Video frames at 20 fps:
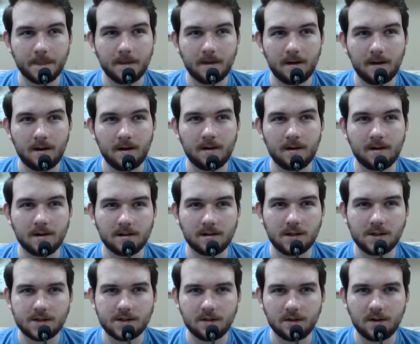Huh, on
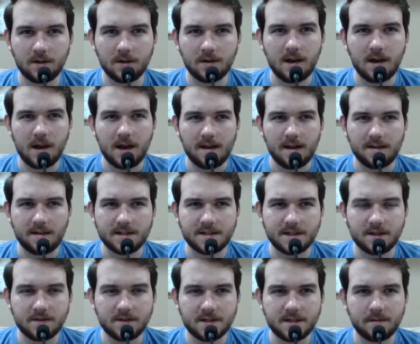closer look, these
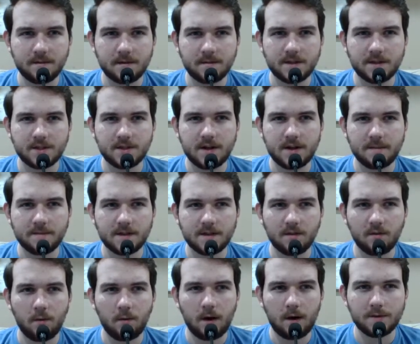toads seem to be strapped to
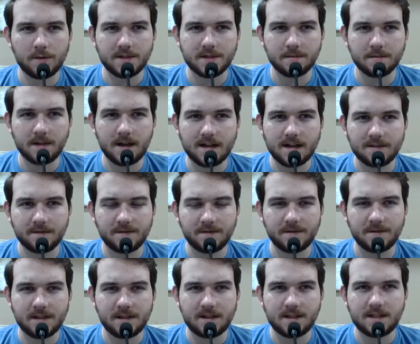the wall with some kind of
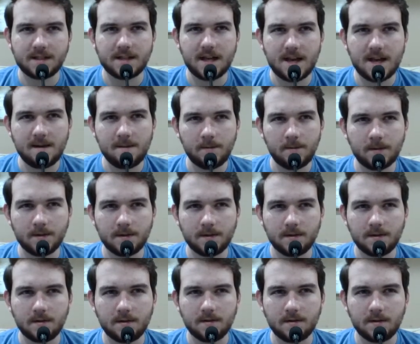tape?
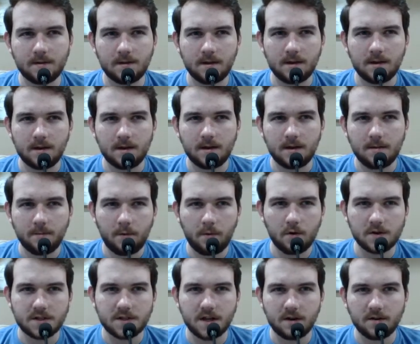
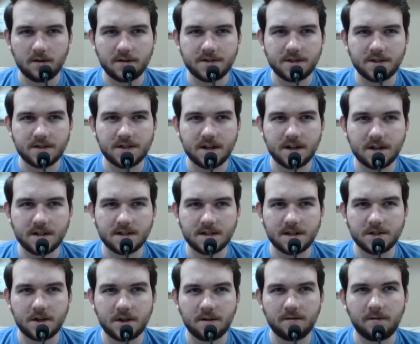Poor toads, they're stuck in
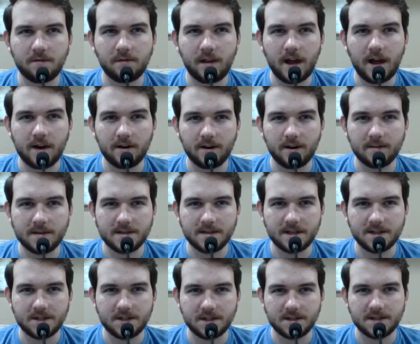such unflattering
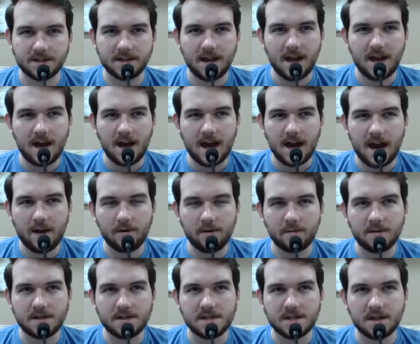positions. I would
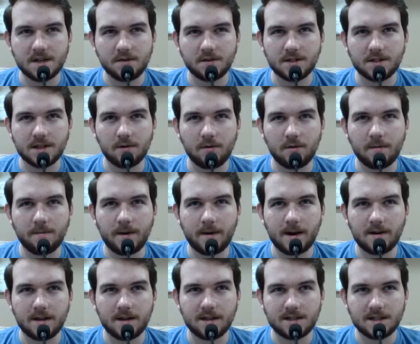be so
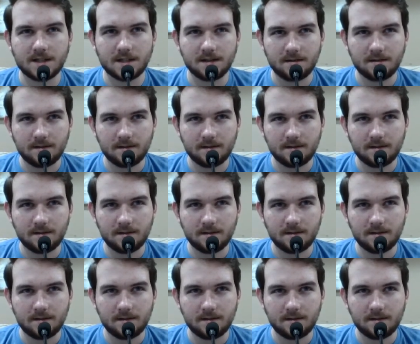embarrassed.